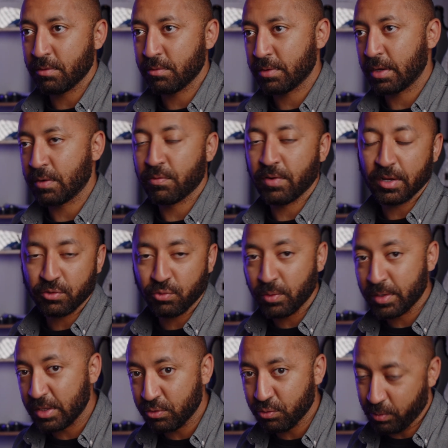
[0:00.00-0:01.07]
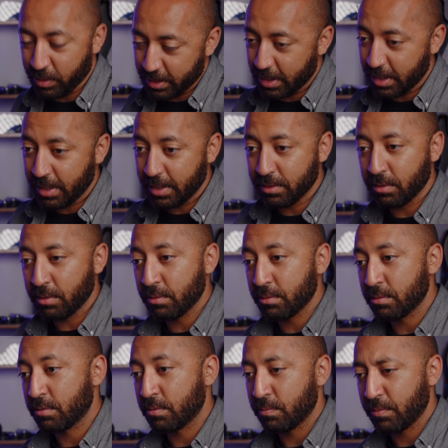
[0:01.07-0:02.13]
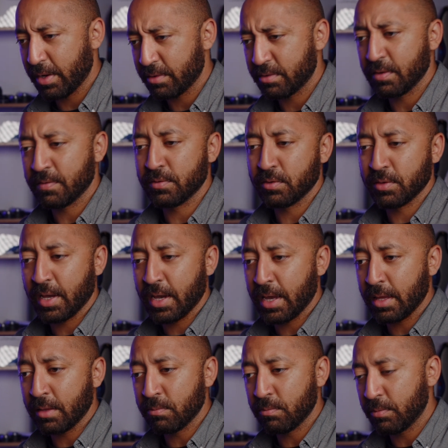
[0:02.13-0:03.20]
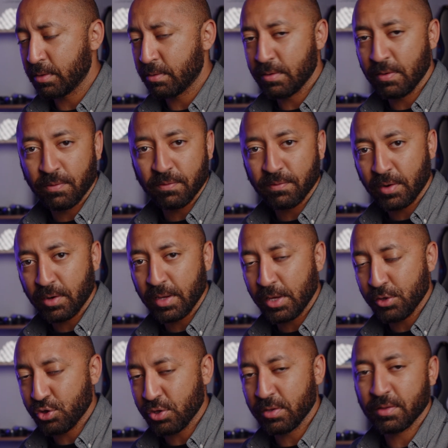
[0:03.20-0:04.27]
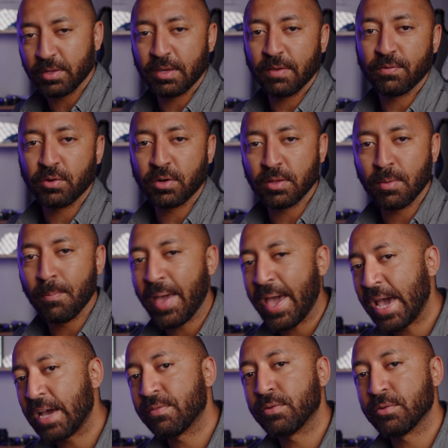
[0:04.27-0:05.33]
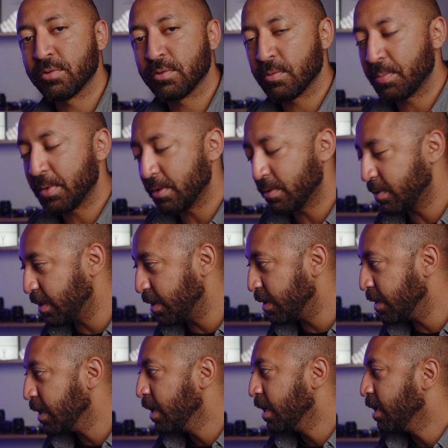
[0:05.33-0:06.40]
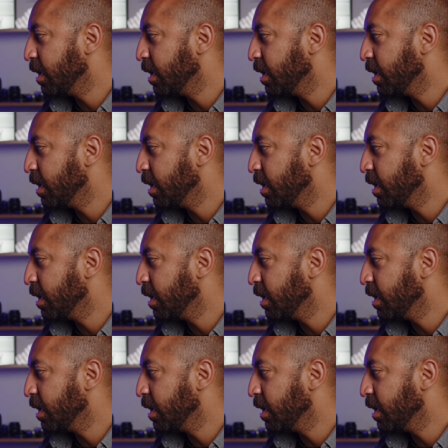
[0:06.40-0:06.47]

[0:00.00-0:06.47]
There's like Rec 2020, there's Rec 709 with different variations, like if you're on a Mac versus a PC.